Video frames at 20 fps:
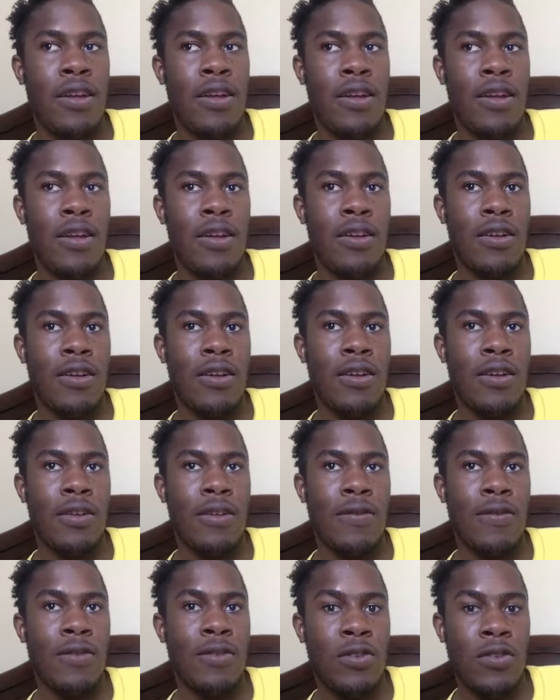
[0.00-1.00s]
thing
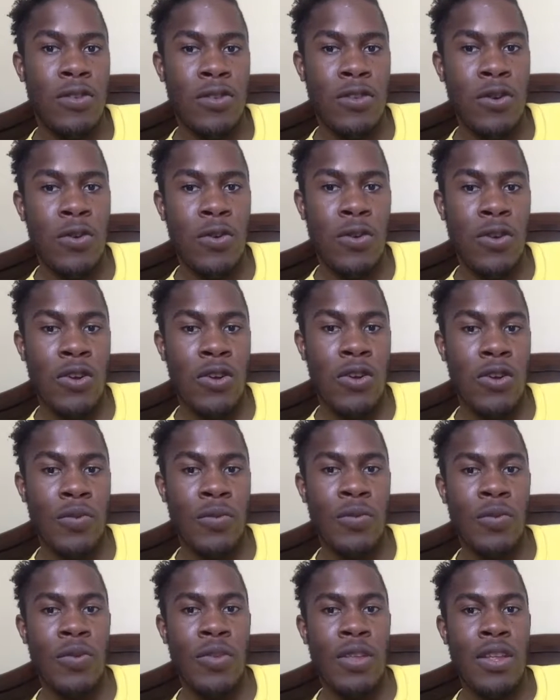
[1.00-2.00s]
for so
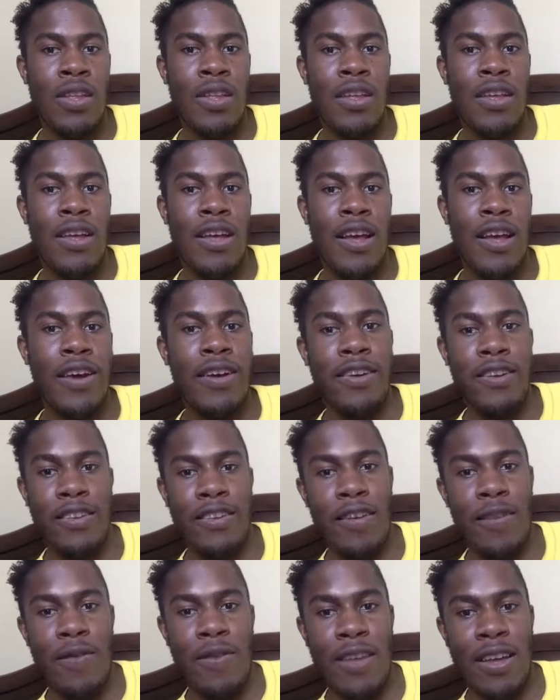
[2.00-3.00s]
long.
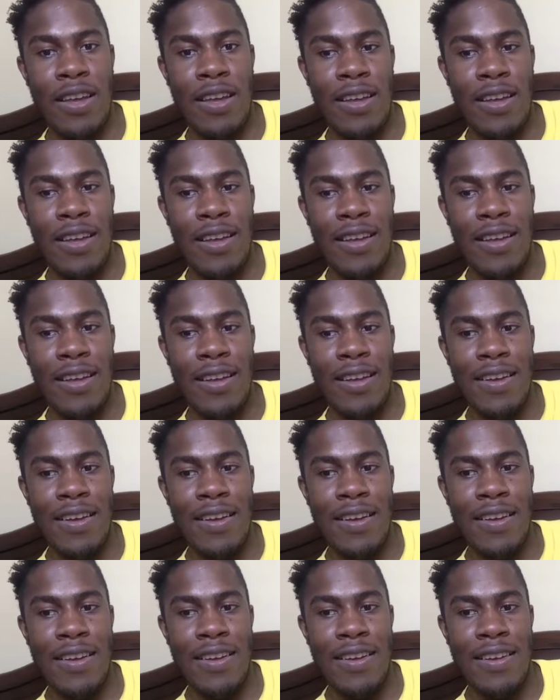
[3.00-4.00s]
Here's something
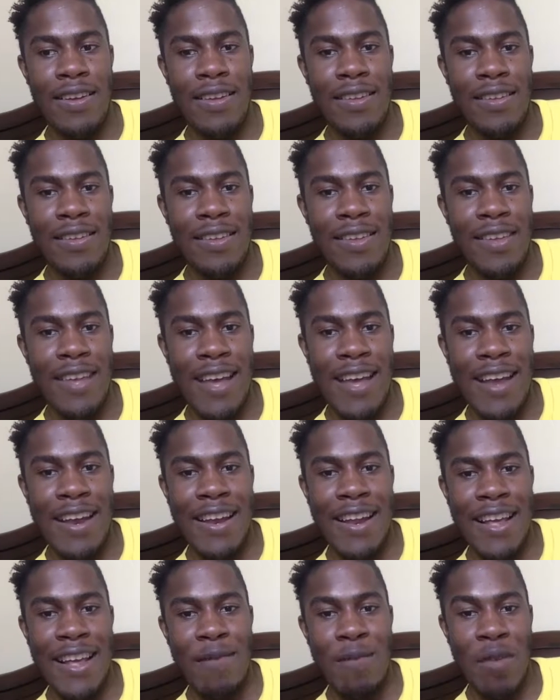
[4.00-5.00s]
to
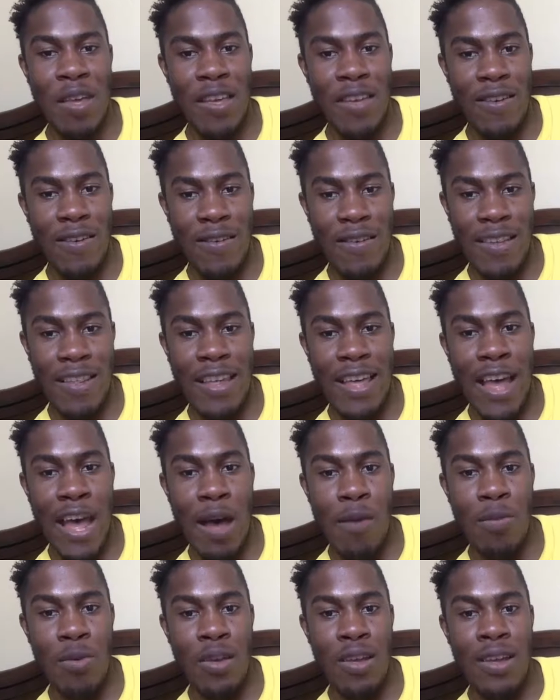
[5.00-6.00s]
kind of like make you really
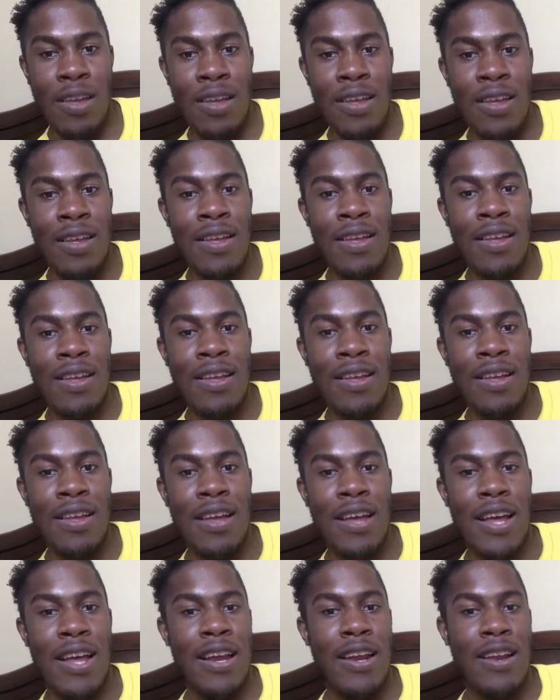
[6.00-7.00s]
happy.
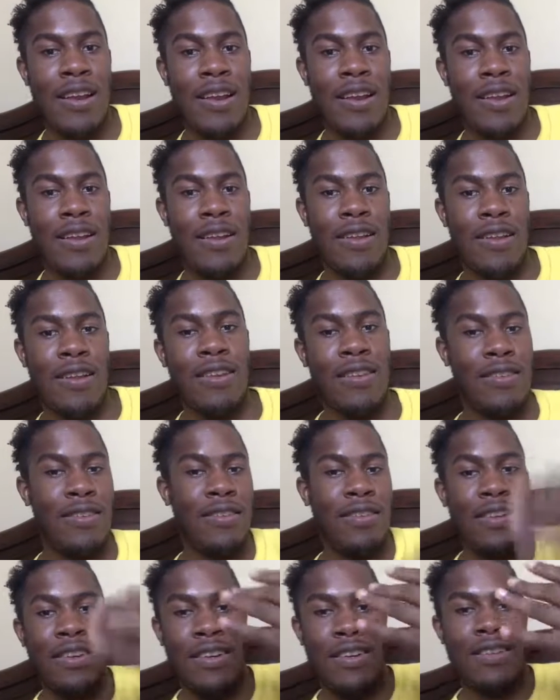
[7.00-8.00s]
And
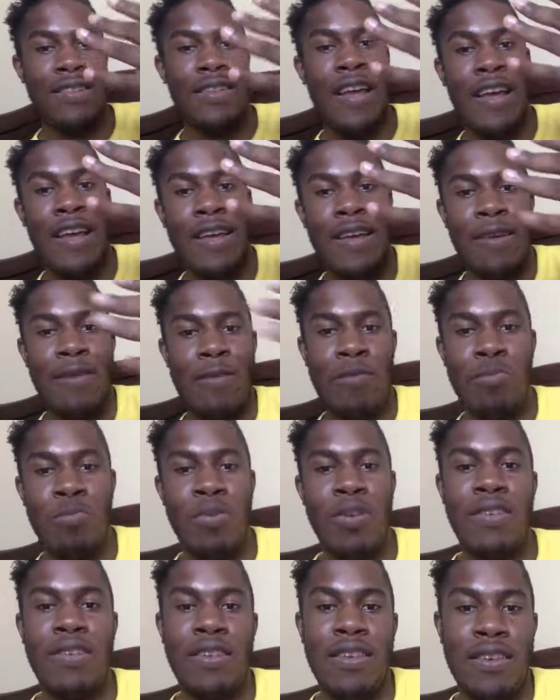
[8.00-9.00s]
literally this like
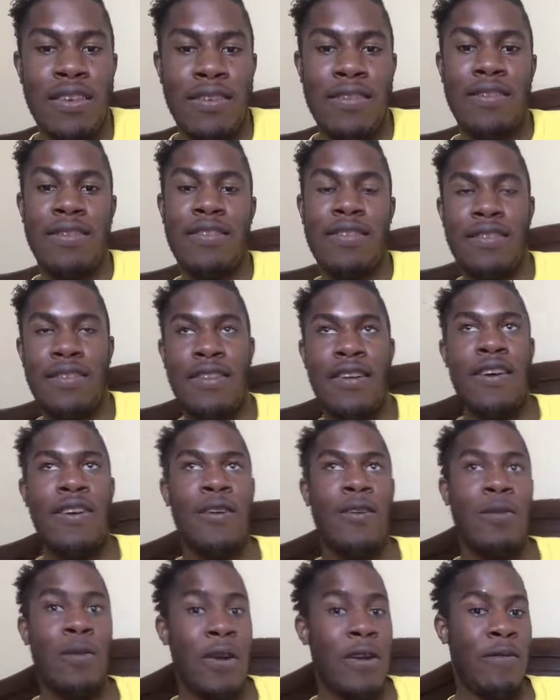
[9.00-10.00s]
business or
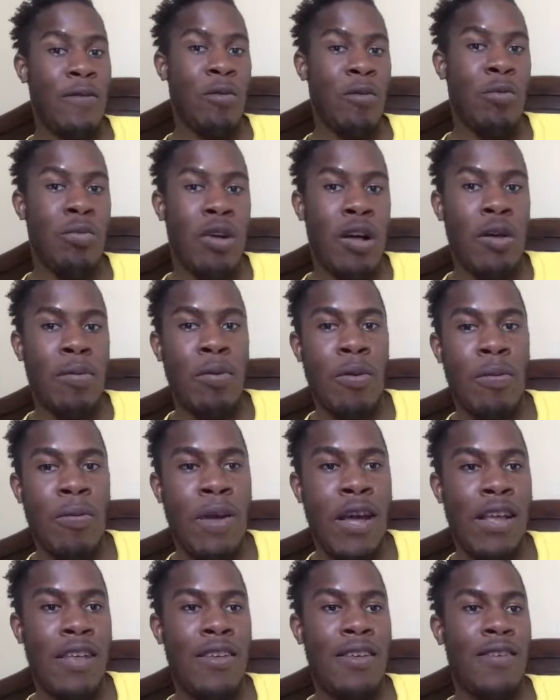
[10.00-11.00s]
stock or whatever will pop
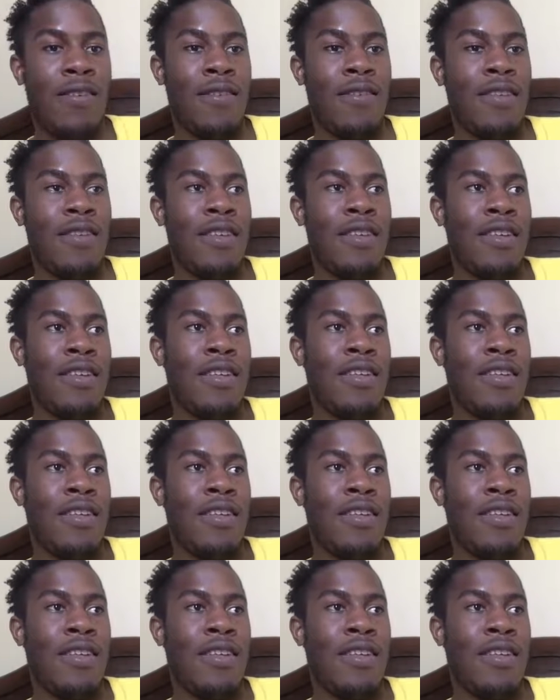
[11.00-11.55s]
up at you